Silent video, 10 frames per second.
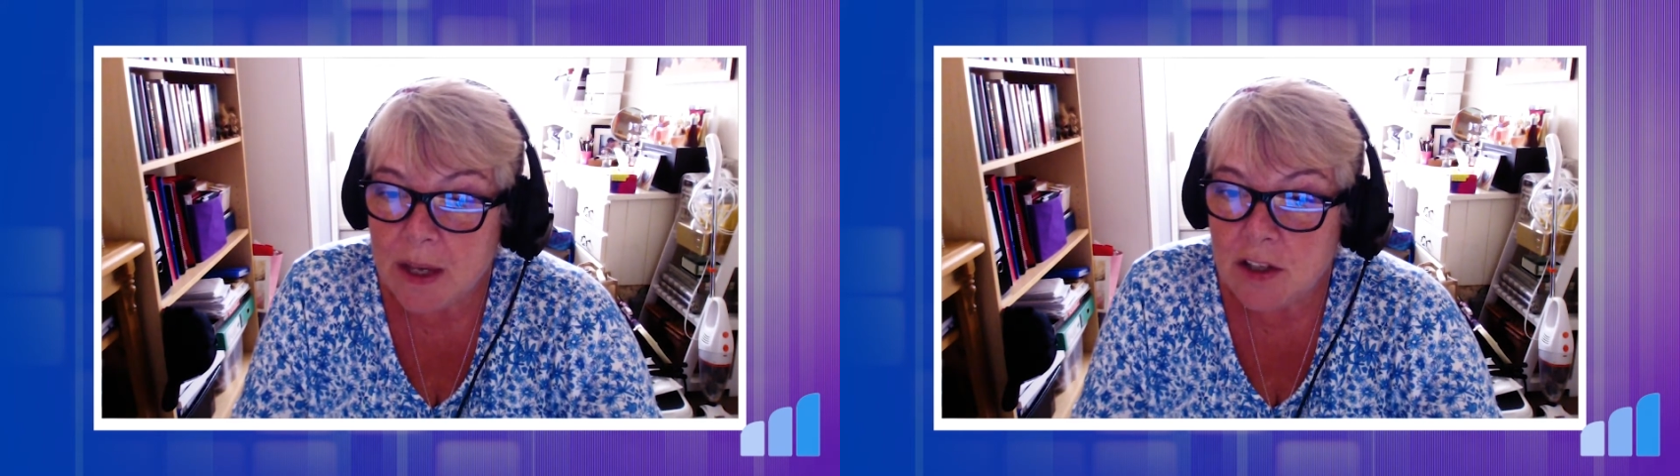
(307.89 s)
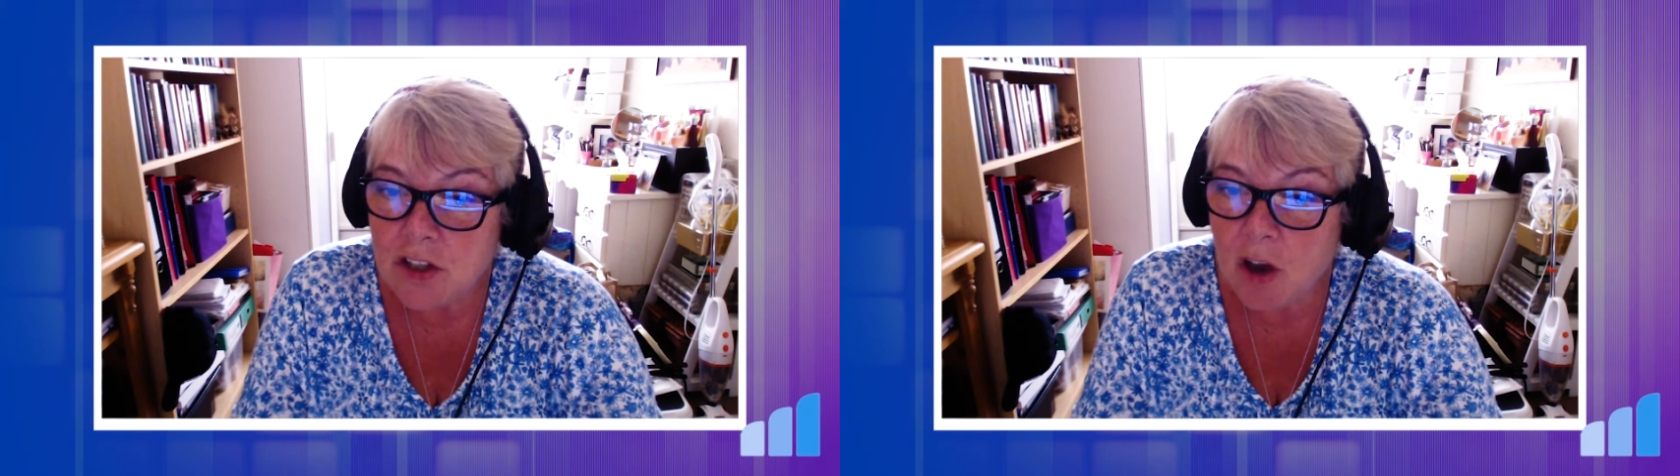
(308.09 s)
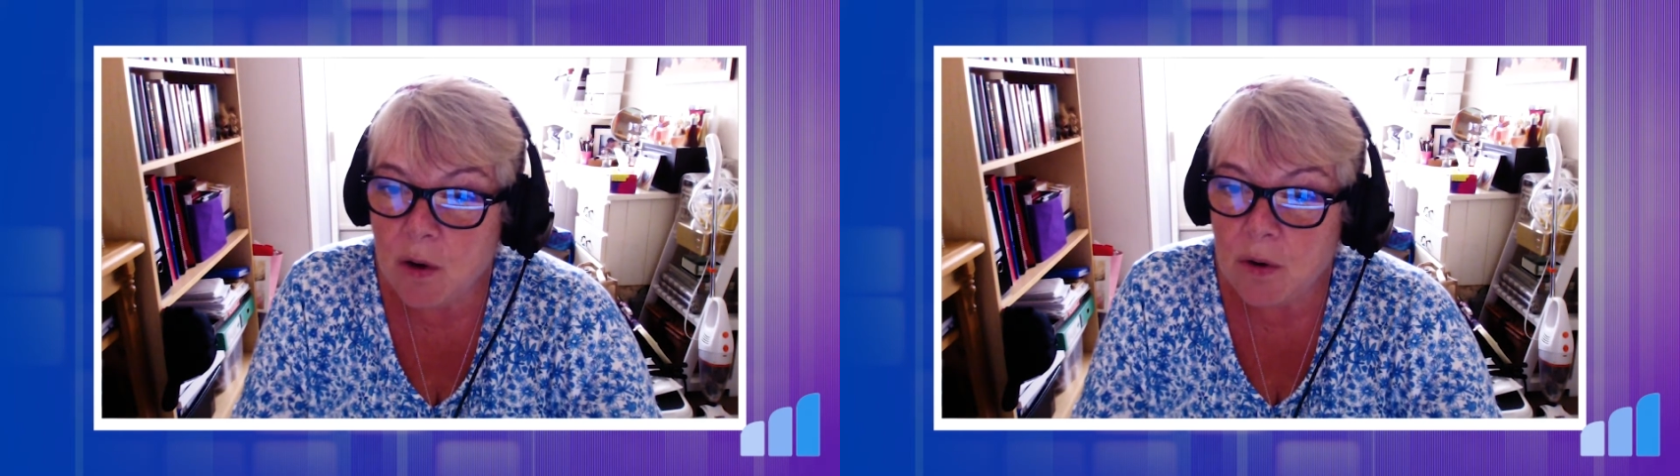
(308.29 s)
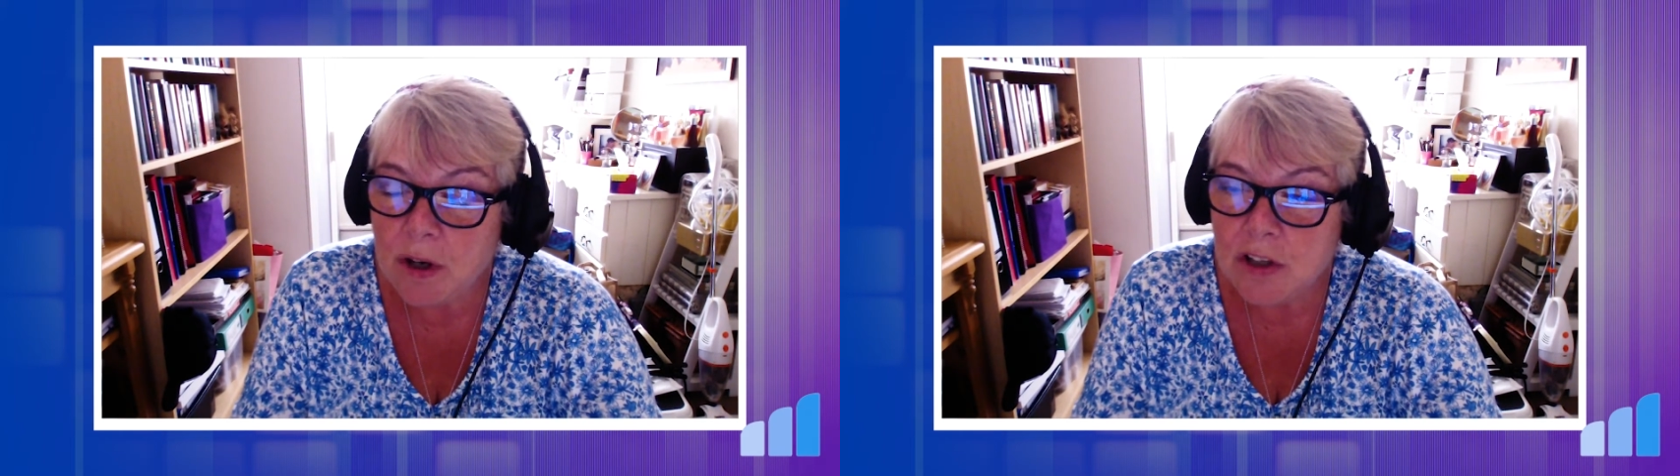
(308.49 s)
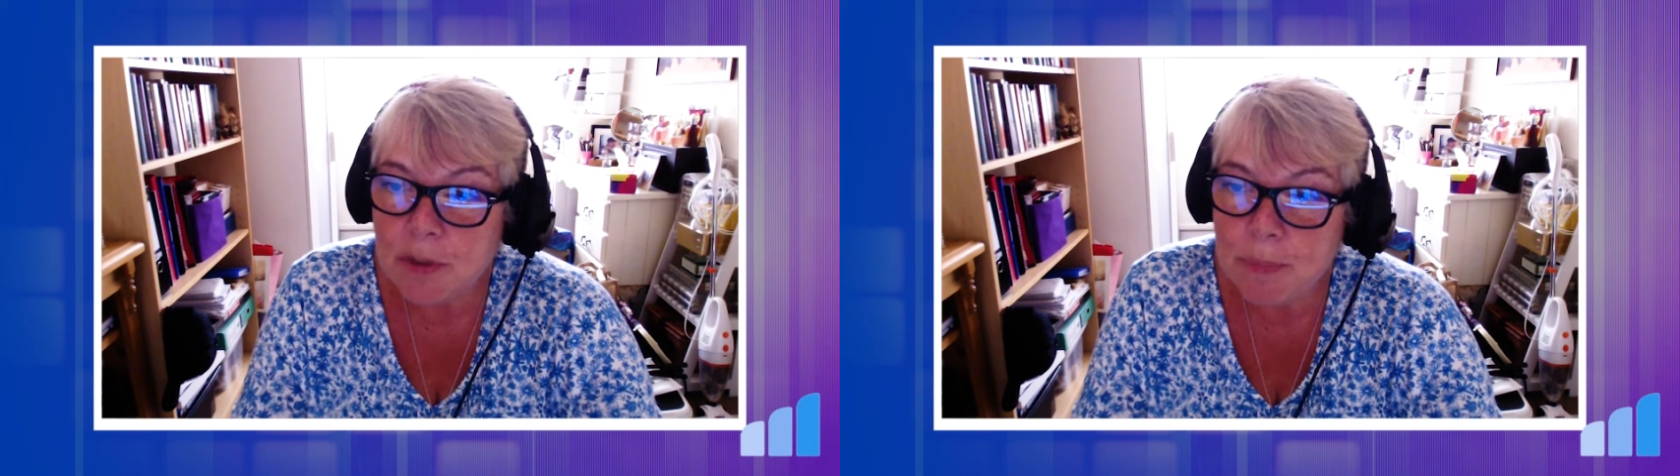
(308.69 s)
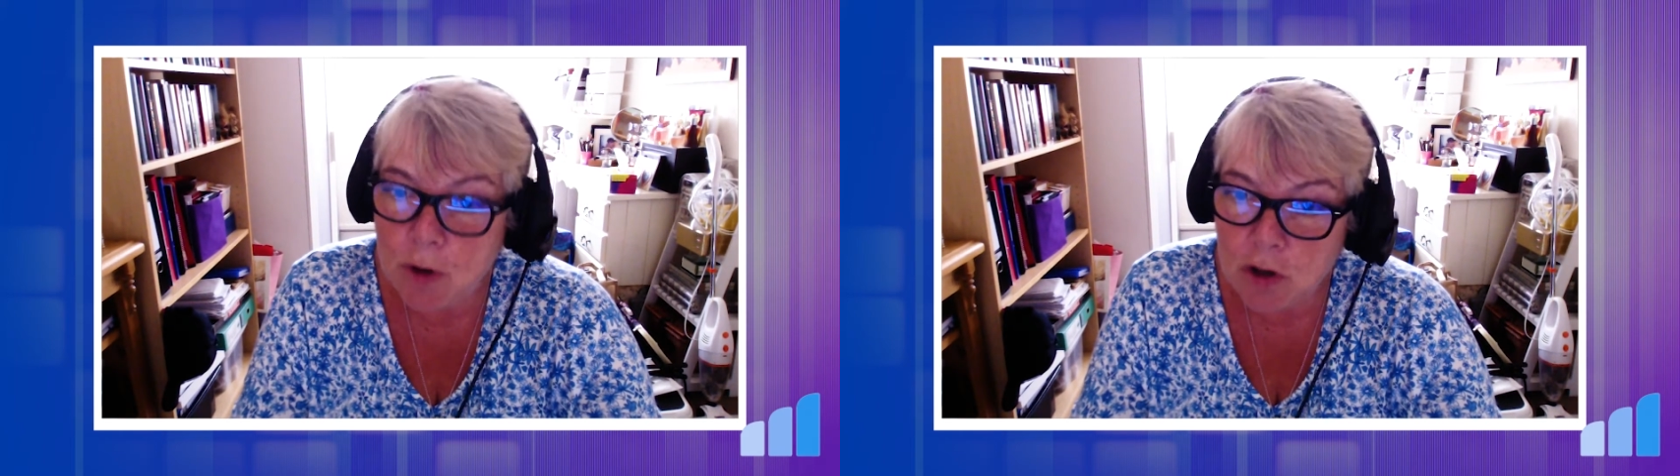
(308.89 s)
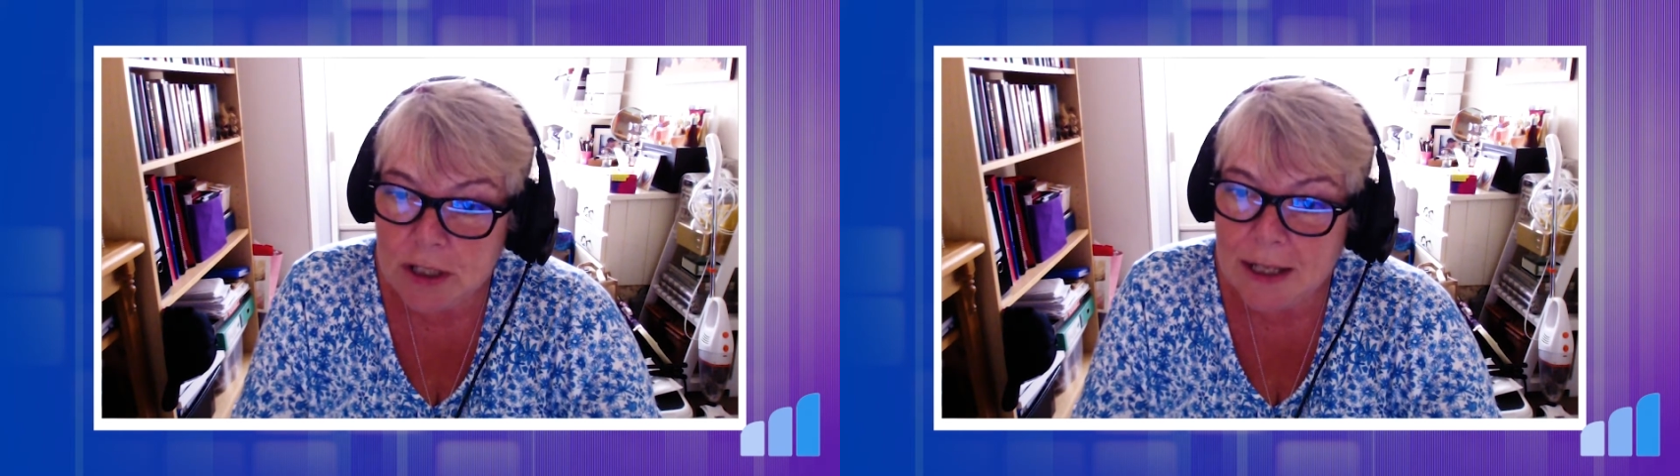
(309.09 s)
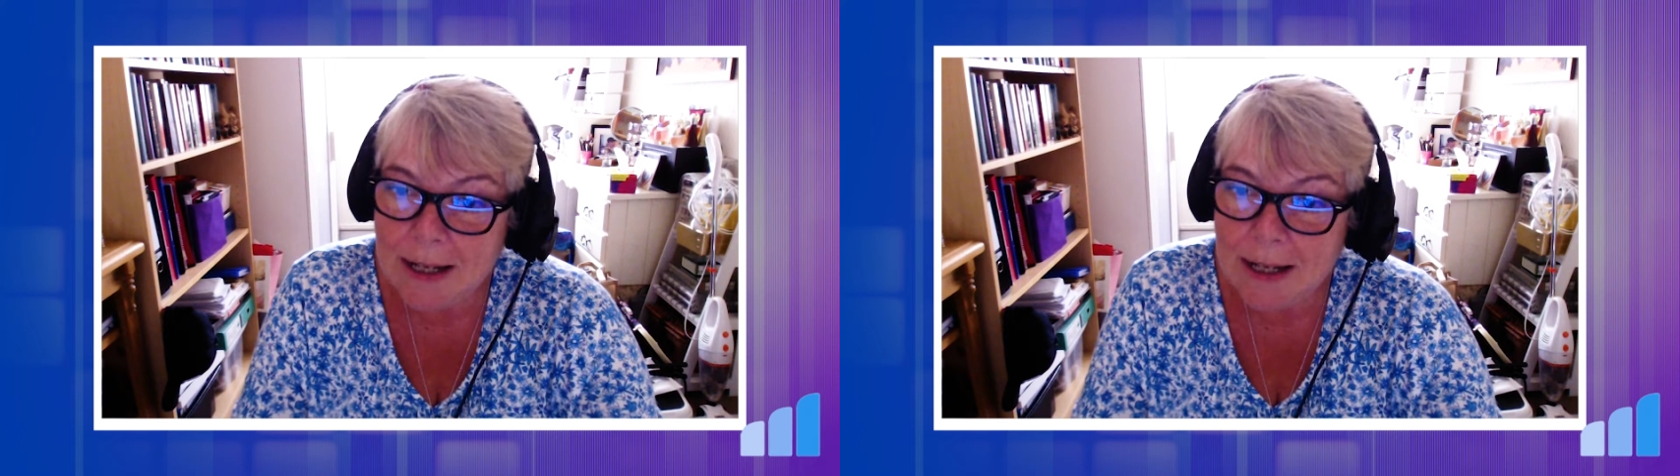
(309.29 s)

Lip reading: So supporting